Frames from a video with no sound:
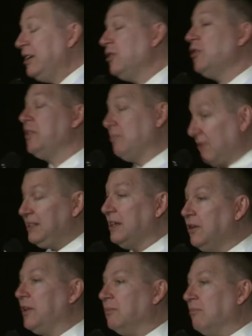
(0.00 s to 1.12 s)
good. They did
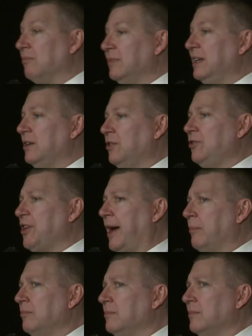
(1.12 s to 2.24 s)
a good job.
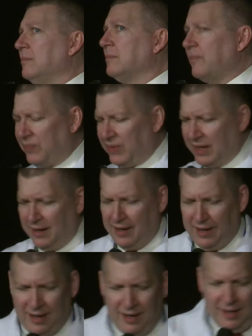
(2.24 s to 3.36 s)

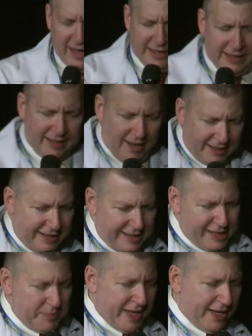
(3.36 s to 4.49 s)
And I got an
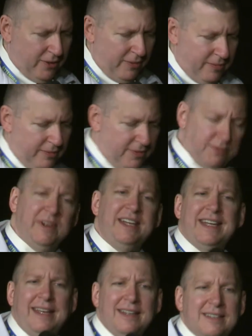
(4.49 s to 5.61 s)
email 3
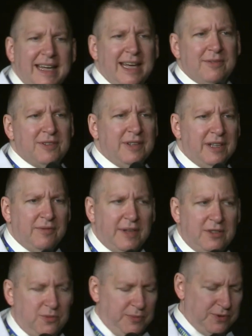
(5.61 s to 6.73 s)
days after the
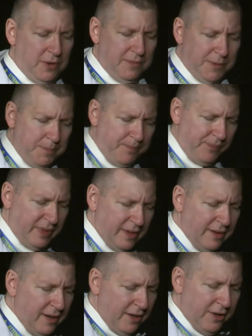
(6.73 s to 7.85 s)
convention was over
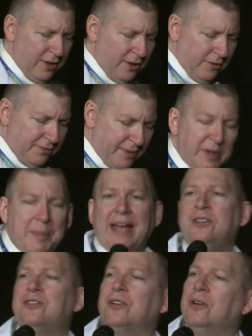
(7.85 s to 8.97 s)
from the
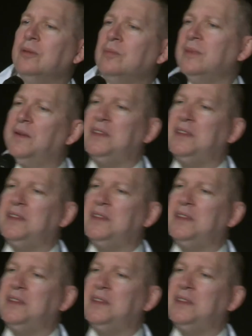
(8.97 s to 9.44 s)
manager of the